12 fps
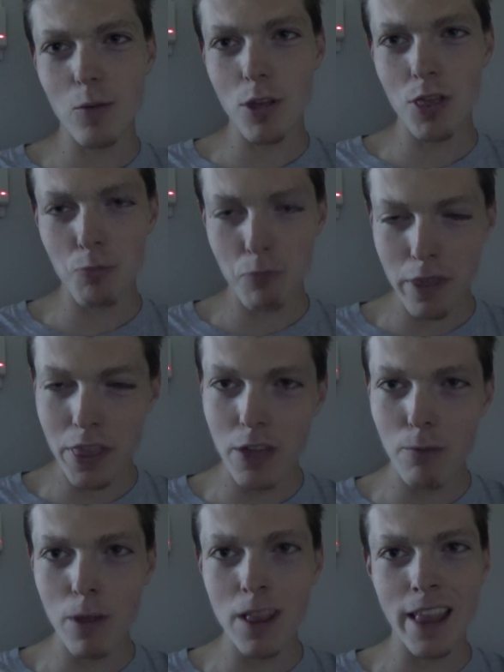
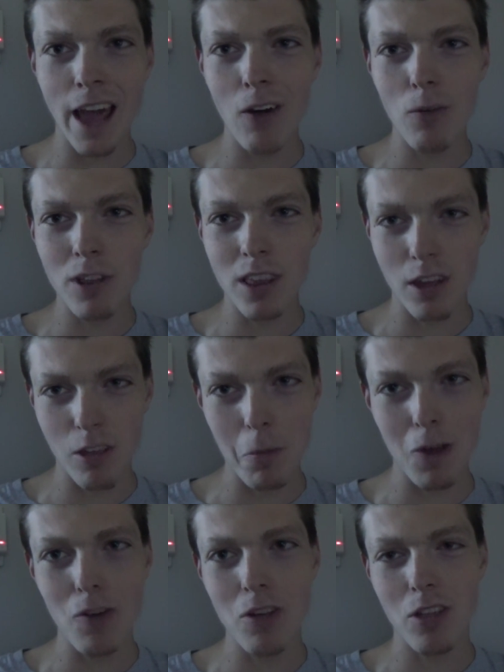with
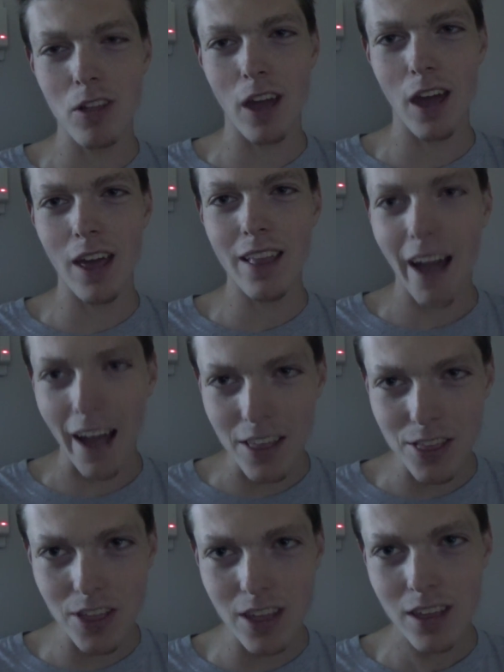experience in hand, I
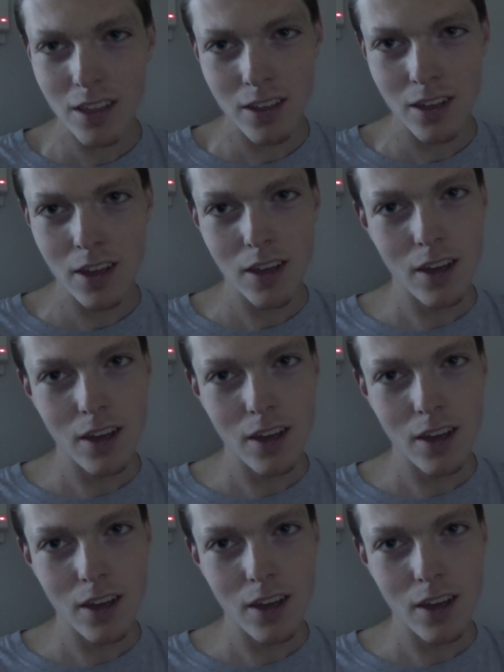think